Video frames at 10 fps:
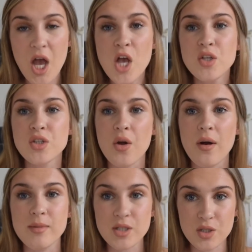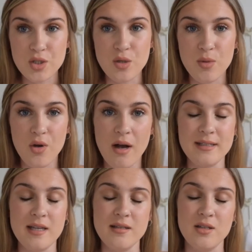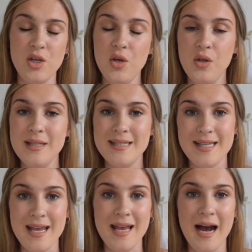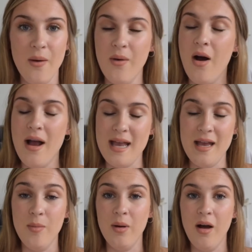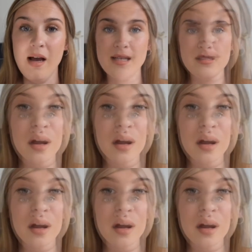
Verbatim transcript: So I'm just going to zoom you guys in so you can see how it applies.